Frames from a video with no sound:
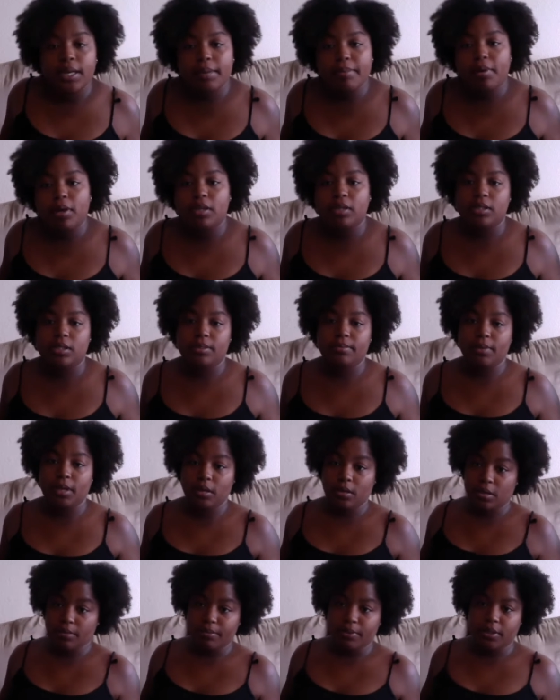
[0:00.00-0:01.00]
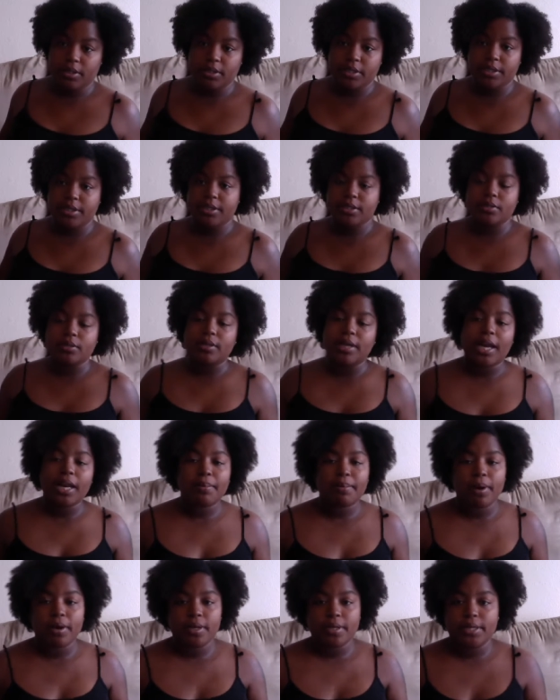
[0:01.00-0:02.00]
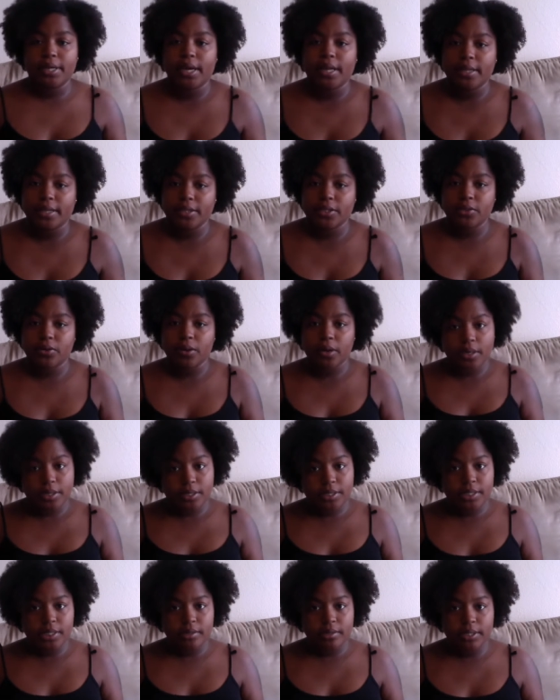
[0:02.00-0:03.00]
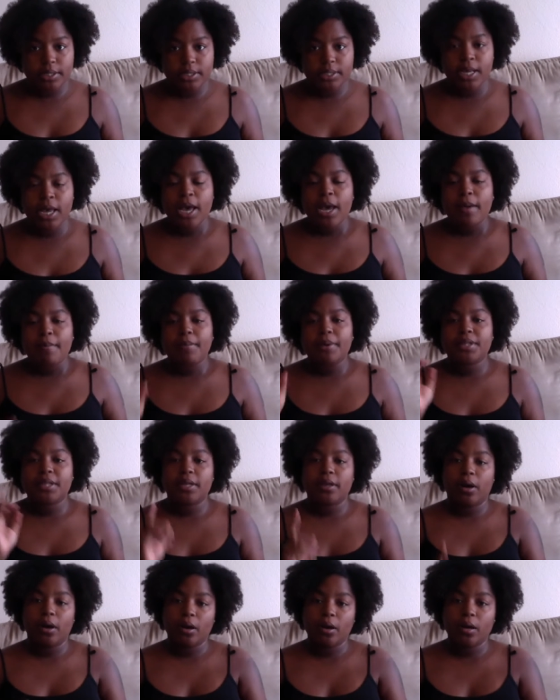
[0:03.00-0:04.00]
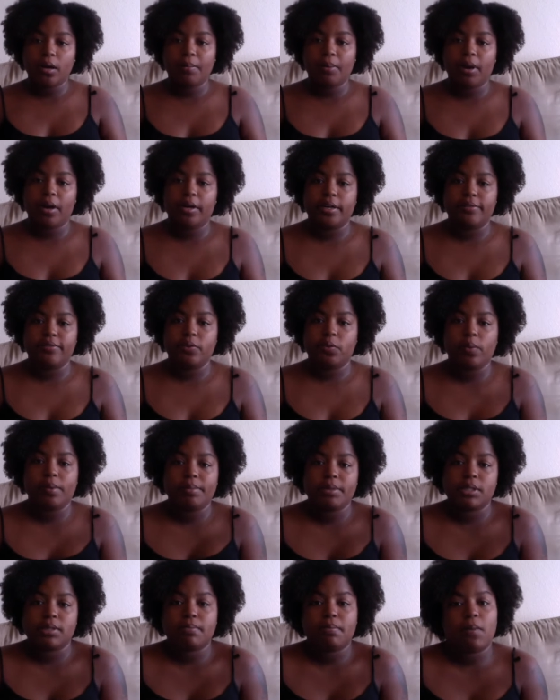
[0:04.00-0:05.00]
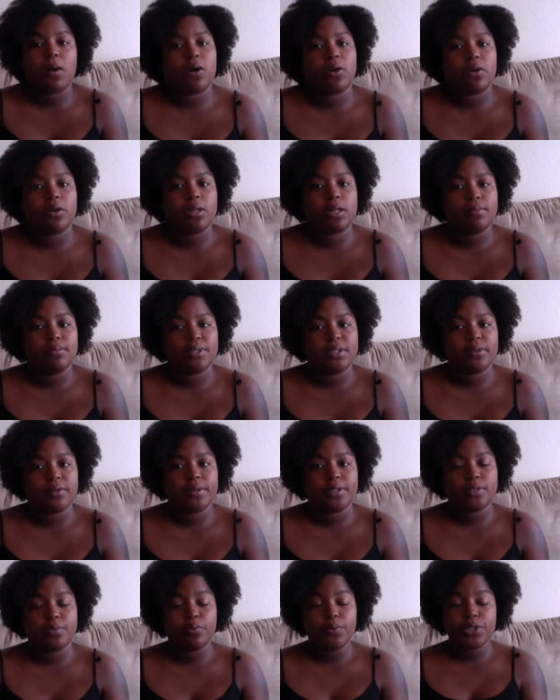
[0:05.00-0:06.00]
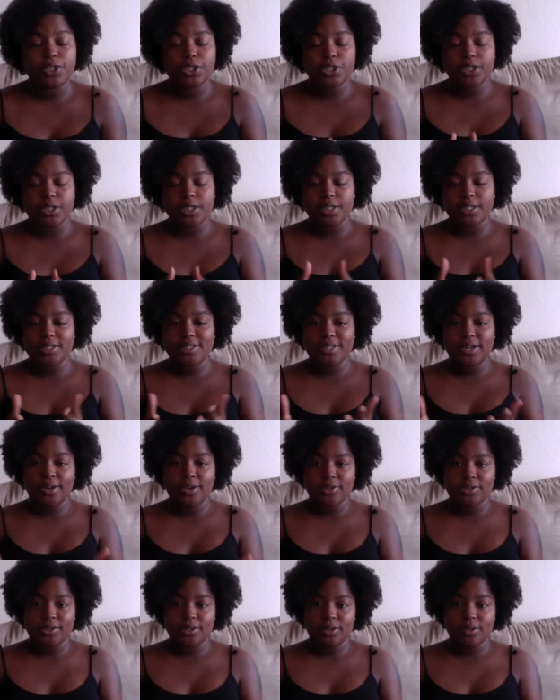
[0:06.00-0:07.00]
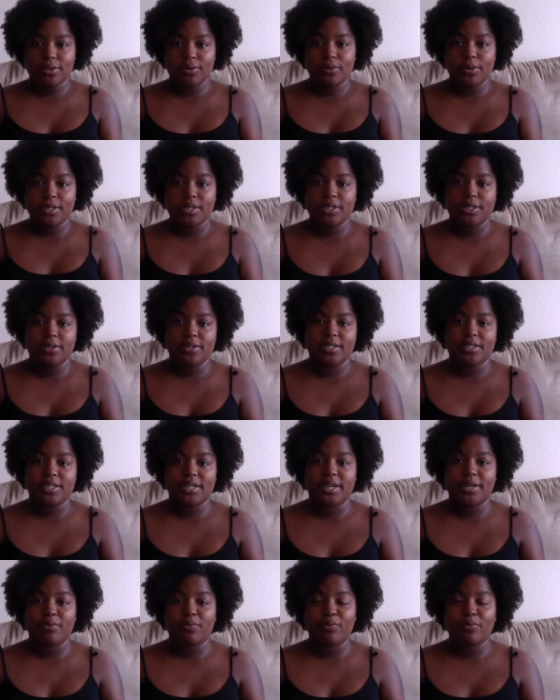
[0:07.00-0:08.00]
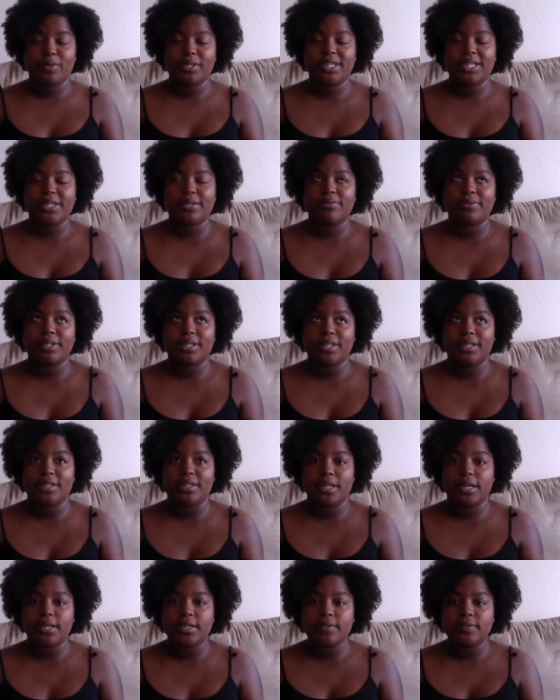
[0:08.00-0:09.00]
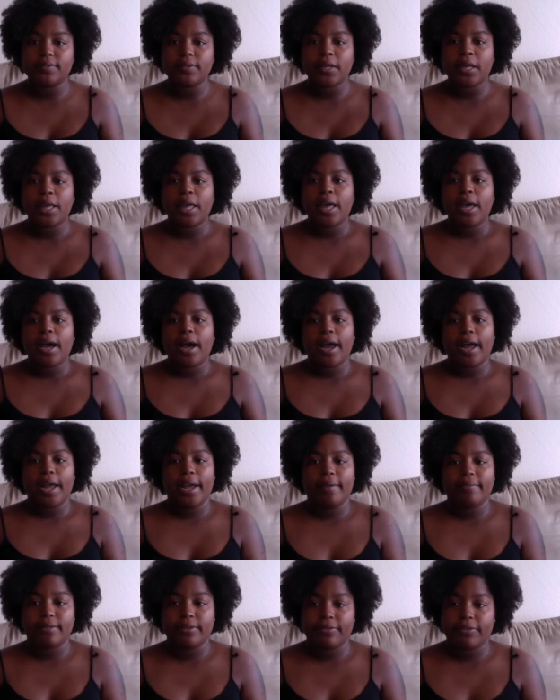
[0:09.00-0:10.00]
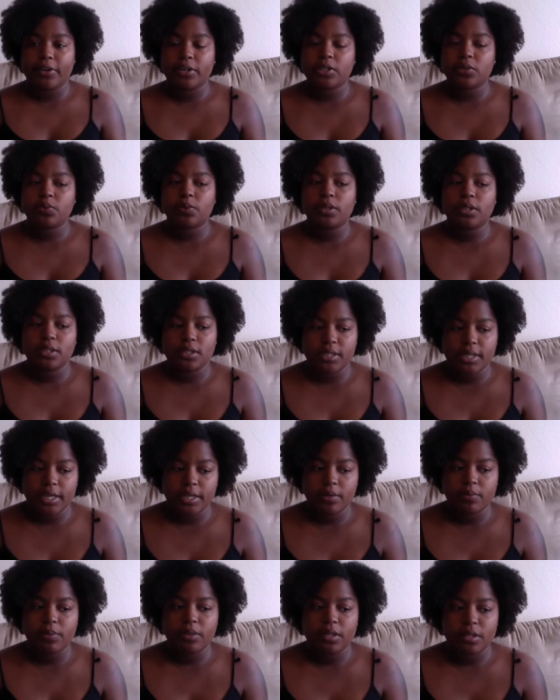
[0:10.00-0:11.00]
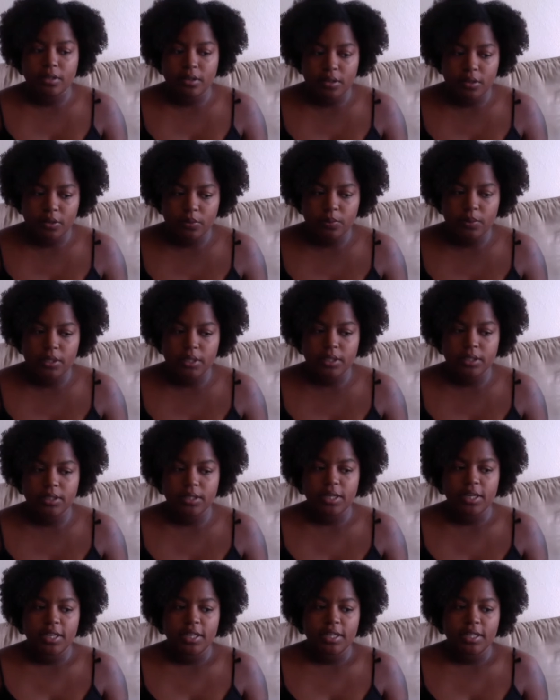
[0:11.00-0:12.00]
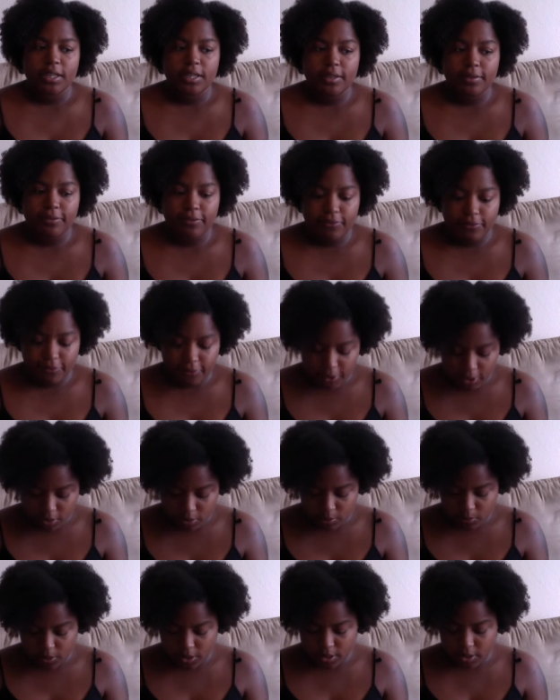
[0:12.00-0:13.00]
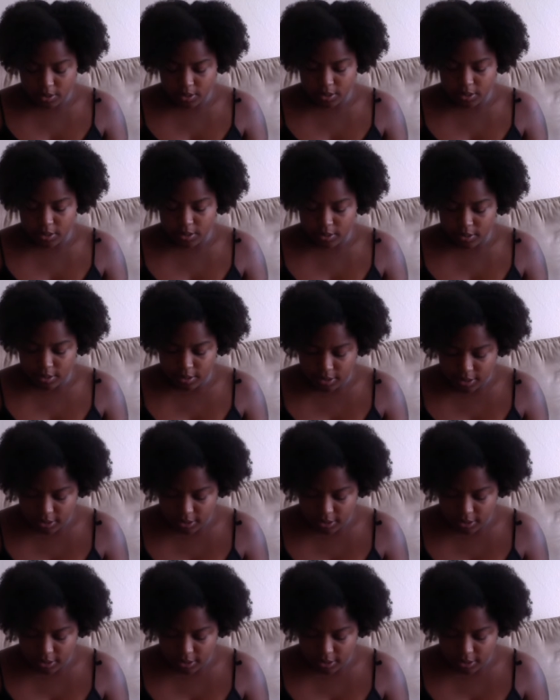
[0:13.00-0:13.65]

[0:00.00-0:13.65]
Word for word: I bought some other books. These are not a part of the Alex Cross series, but they are a part of the Women's Murder Club series, which is also a series that I really, really love. I have the first one, the second one, the third one, the fifth one, the